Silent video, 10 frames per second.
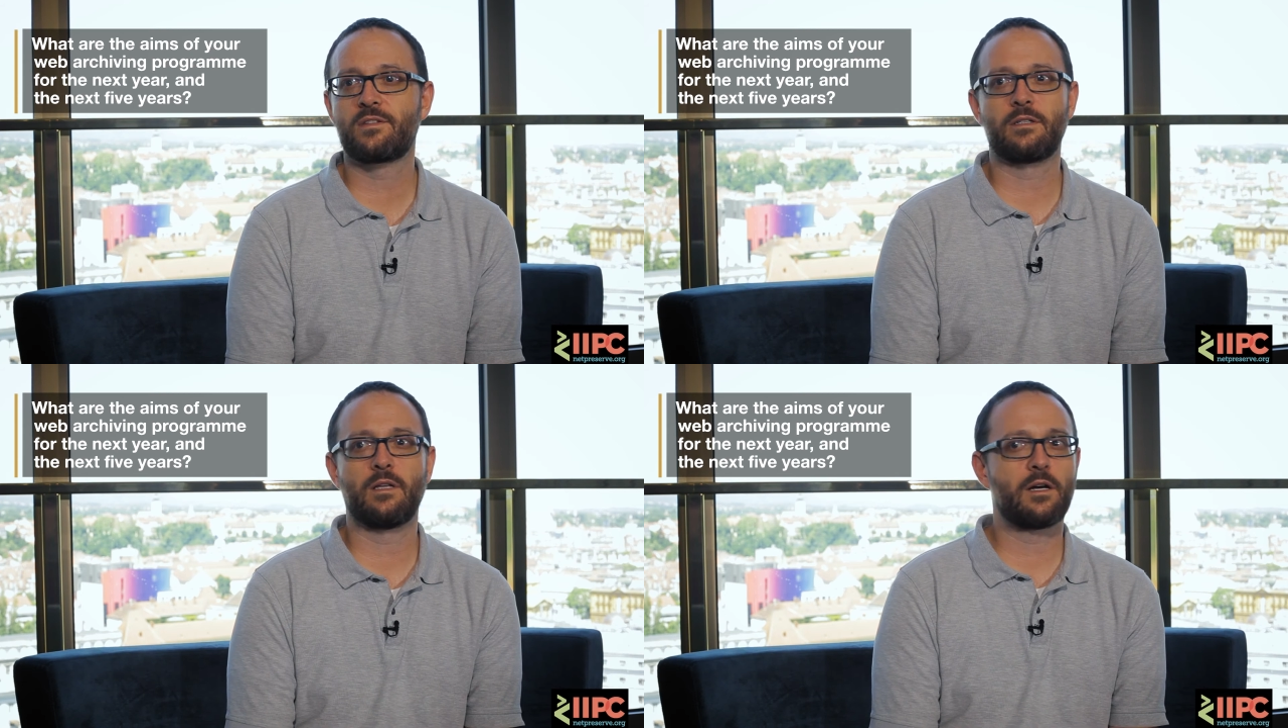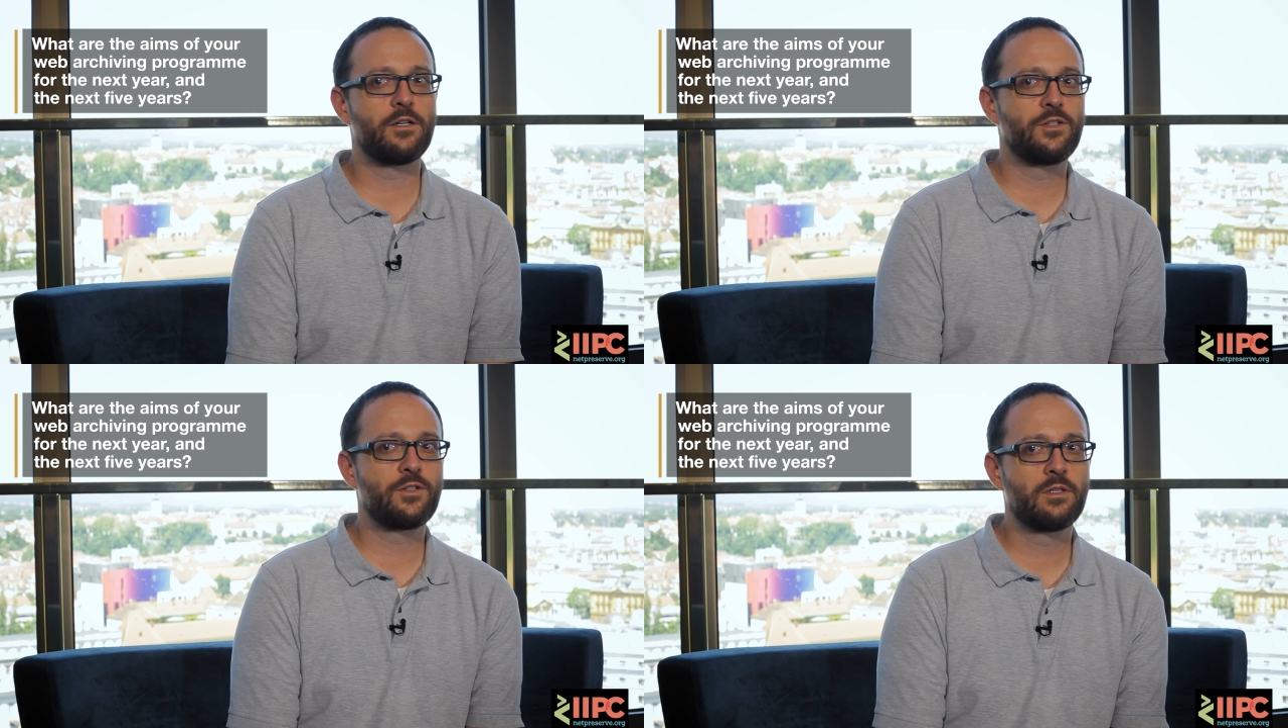are
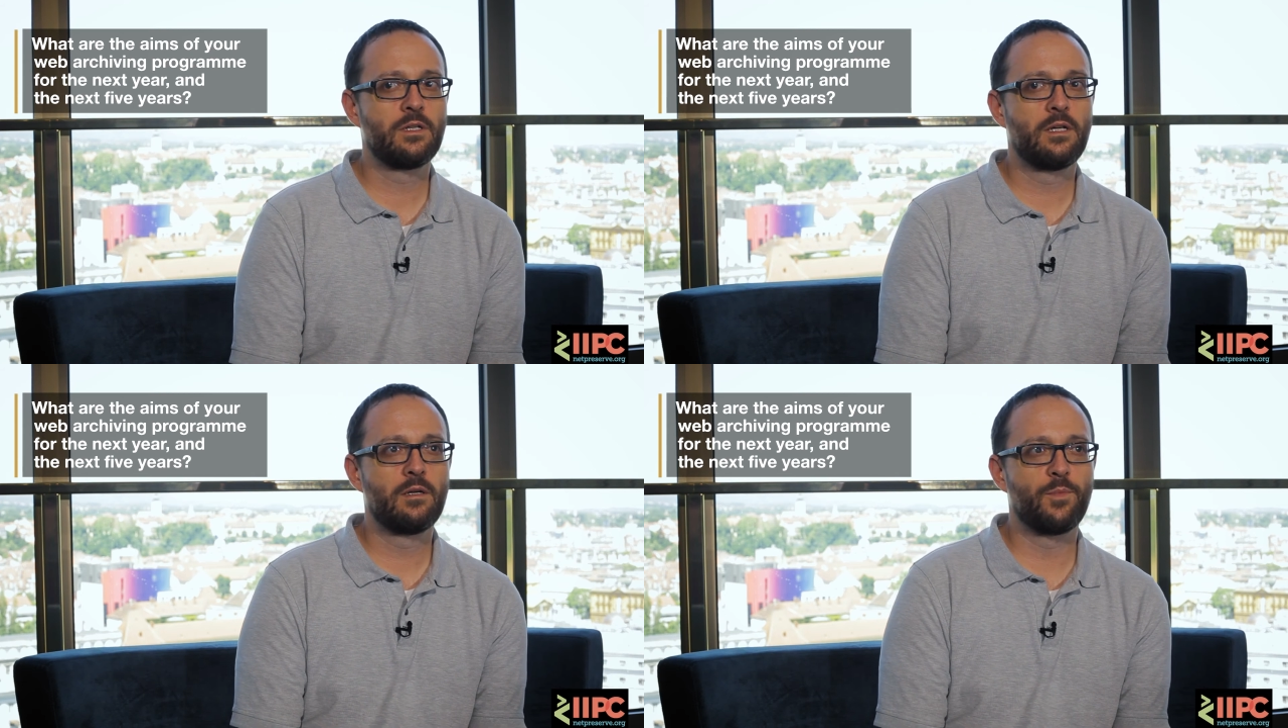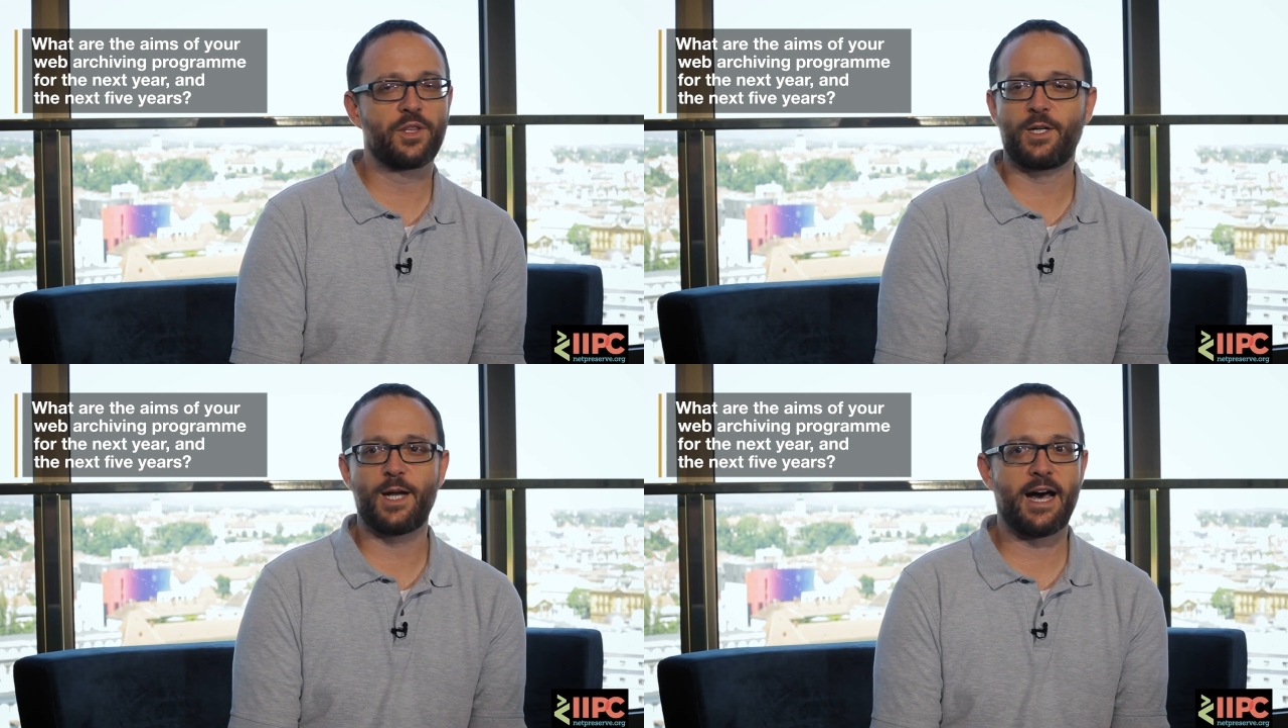large, but
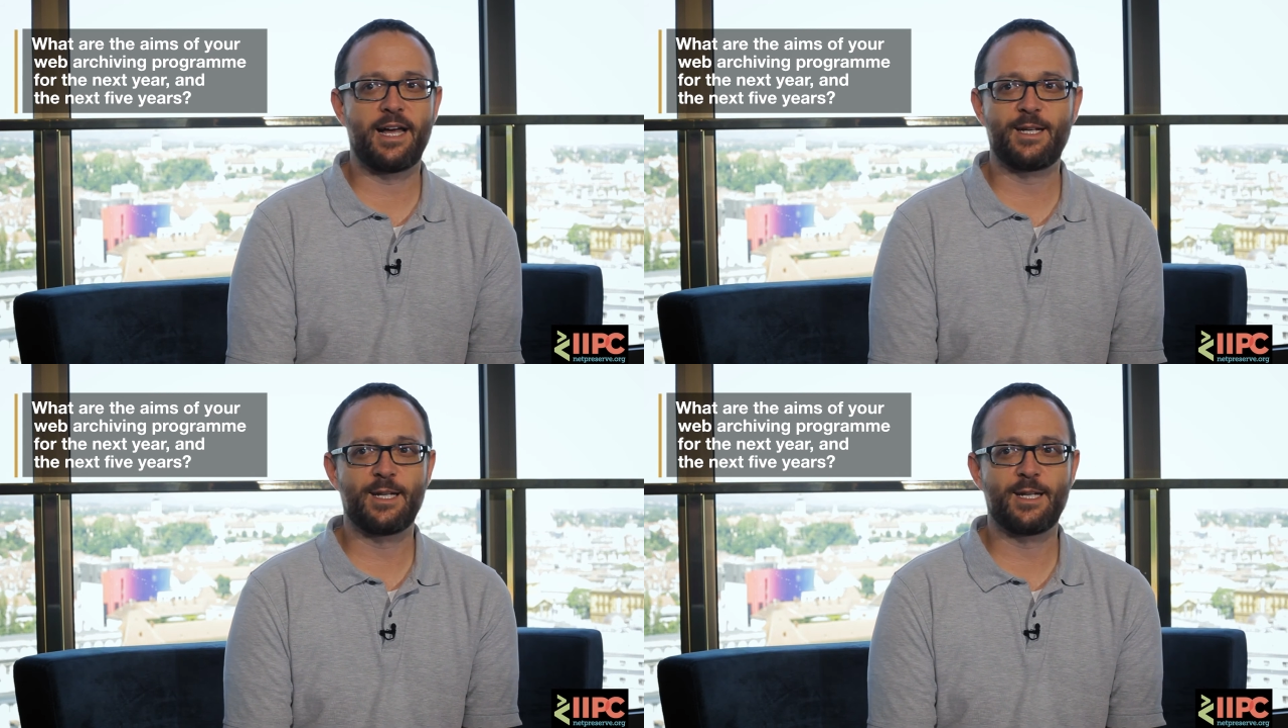they're not